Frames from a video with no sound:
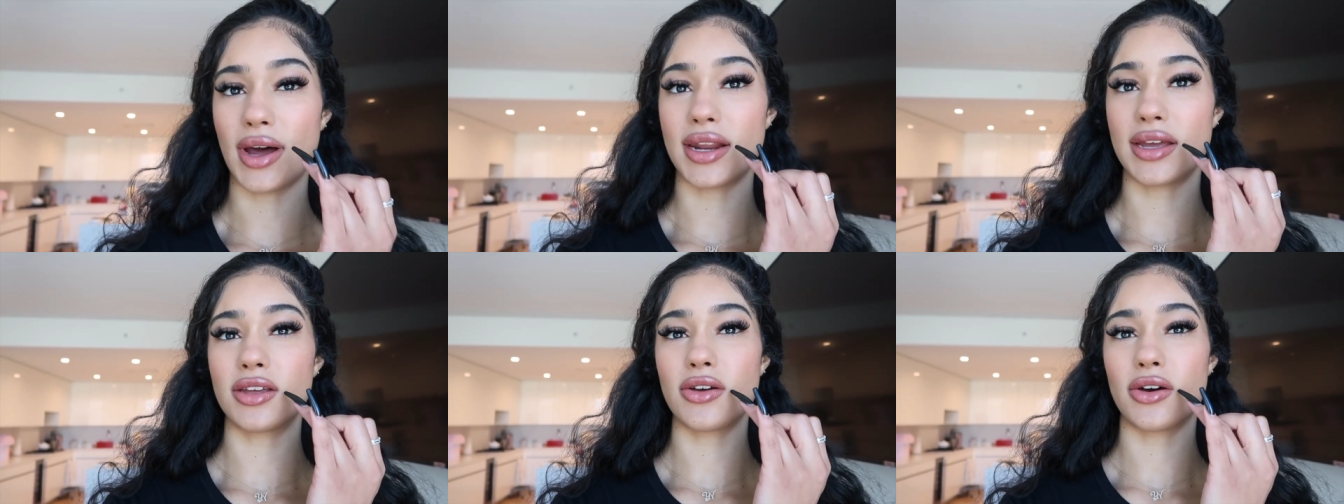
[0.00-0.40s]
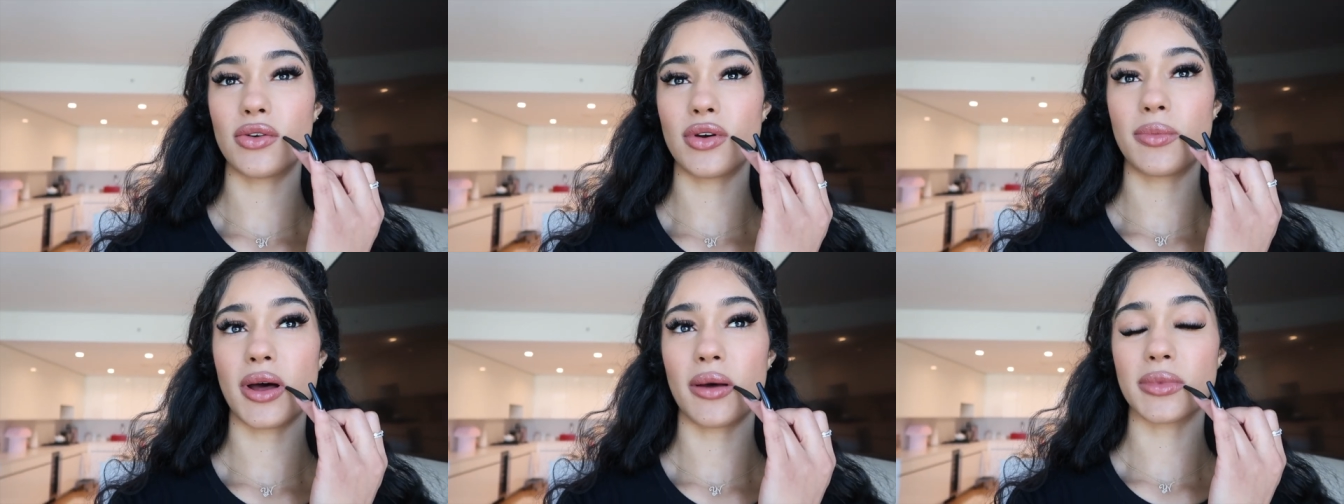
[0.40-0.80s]
I didn't go to
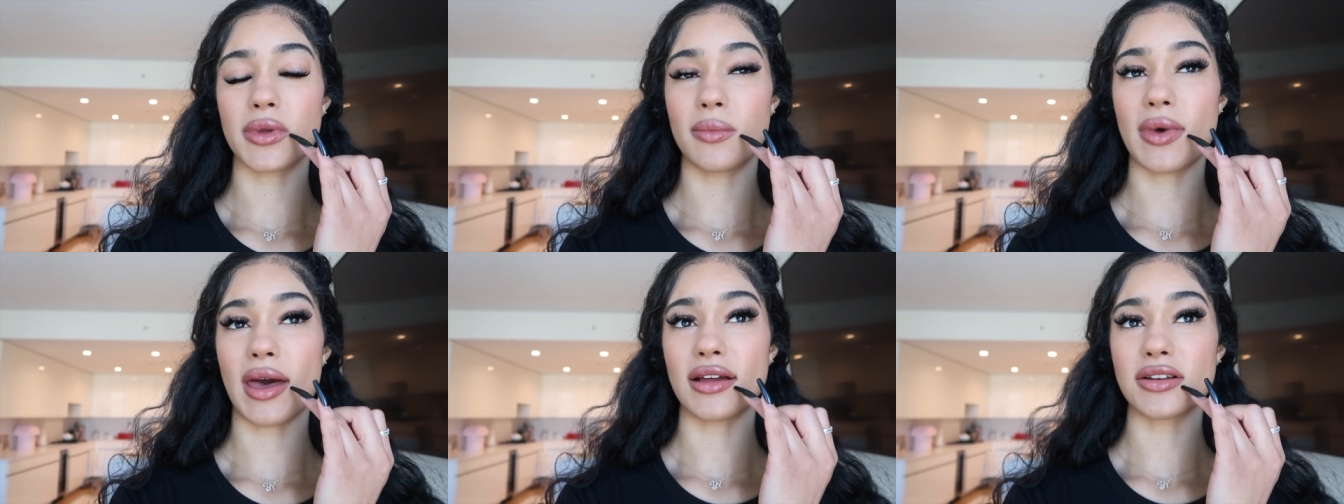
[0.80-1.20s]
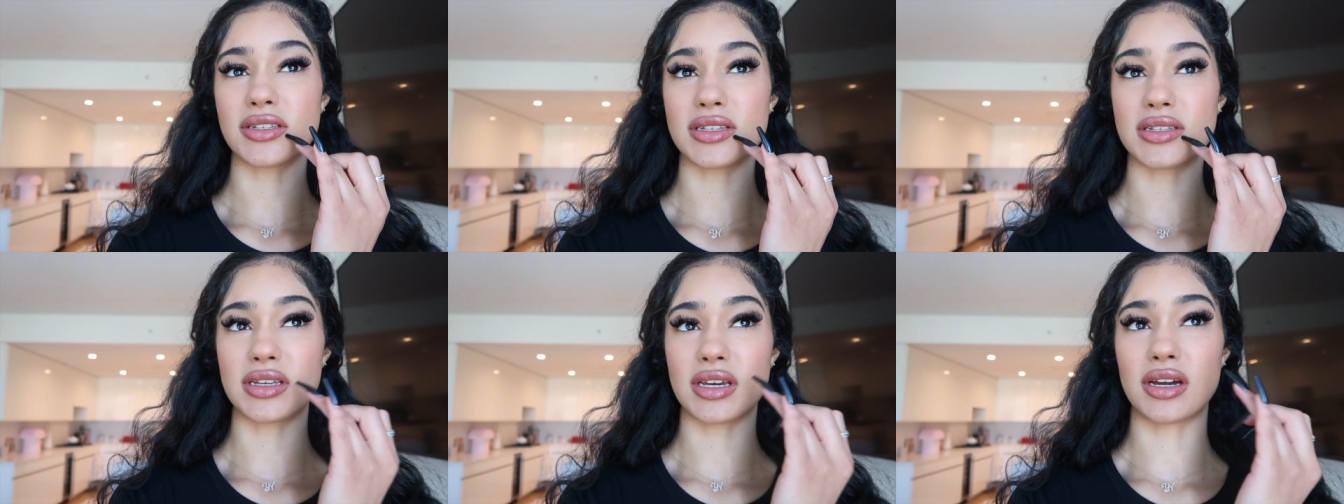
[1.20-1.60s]
a pumpkin patch
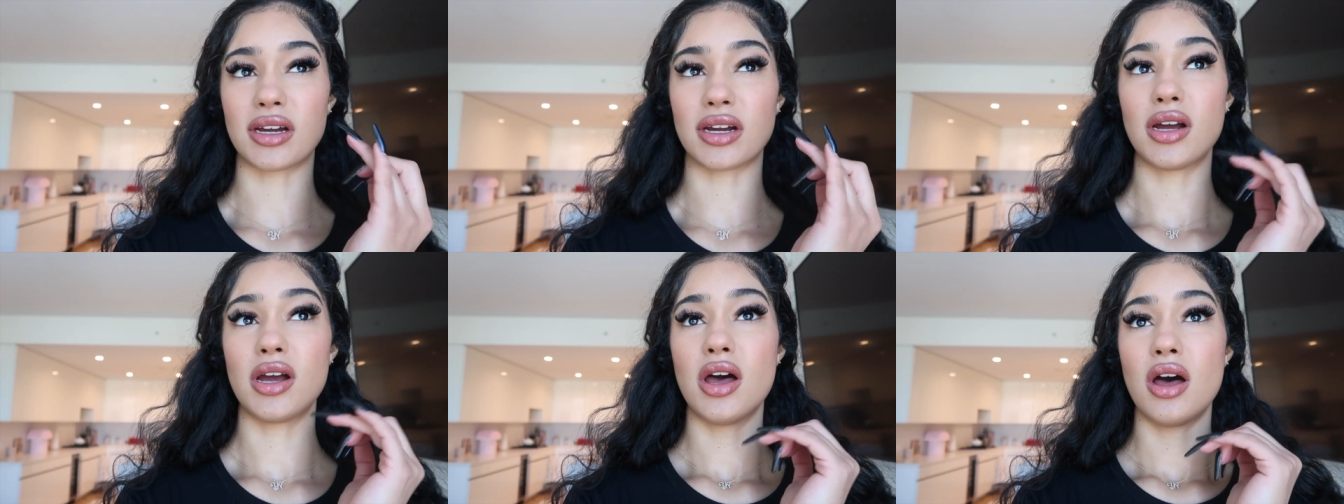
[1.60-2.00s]
this year.